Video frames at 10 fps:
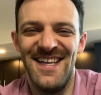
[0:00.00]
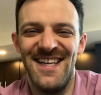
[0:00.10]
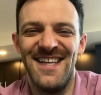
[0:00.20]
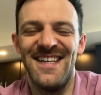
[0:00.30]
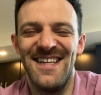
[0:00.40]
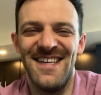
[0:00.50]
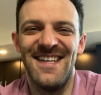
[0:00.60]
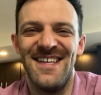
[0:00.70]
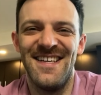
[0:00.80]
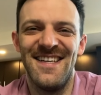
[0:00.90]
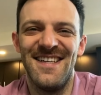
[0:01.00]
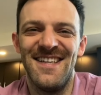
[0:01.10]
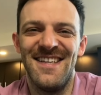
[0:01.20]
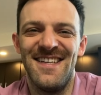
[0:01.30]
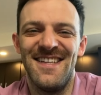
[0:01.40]

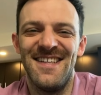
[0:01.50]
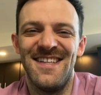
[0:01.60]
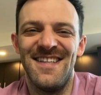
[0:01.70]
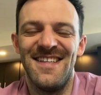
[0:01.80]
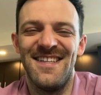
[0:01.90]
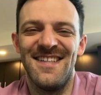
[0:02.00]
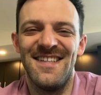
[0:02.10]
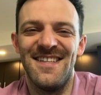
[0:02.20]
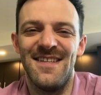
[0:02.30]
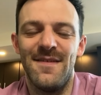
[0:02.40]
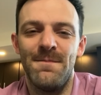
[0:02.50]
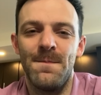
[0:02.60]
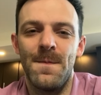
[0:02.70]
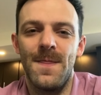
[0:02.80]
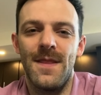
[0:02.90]

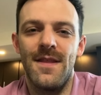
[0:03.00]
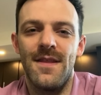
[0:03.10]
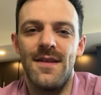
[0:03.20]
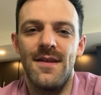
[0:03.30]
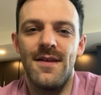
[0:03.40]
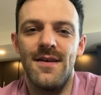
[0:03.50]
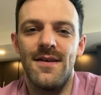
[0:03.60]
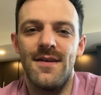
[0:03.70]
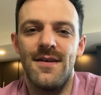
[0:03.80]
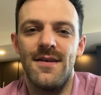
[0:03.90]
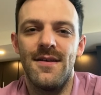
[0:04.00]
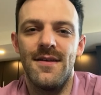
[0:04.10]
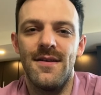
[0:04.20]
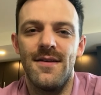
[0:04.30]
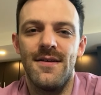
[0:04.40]

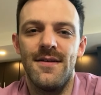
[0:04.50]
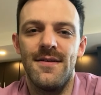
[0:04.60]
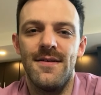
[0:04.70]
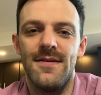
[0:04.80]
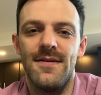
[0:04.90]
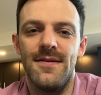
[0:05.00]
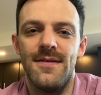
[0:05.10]
(not speaking)